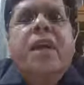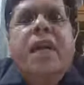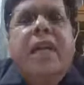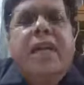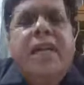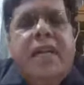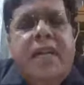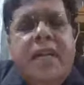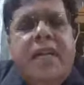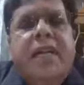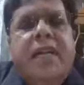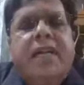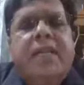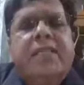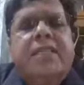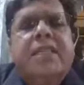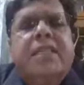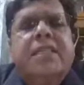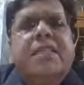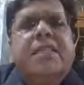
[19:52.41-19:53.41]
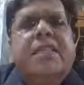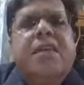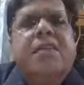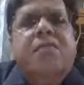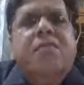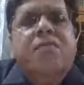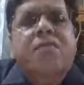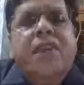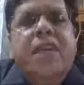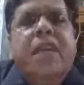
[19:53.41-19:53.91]
and decreases
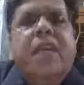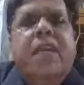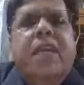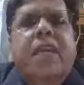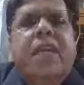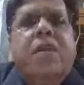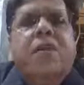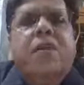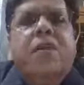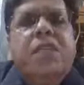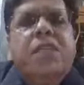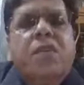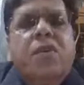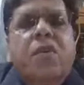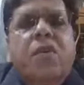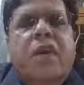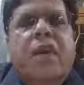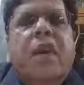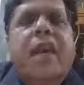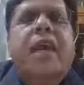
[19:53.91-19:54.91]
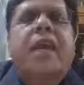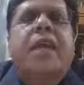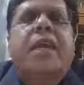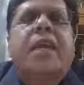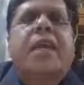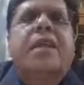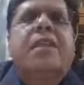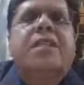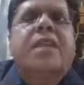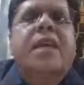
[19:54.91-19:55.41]
VLDL cholesterol,
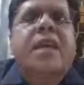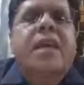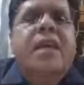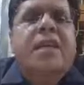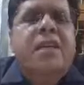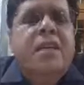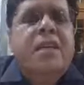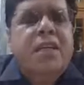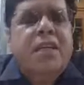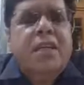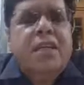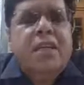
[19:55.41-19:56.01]
triglyceride,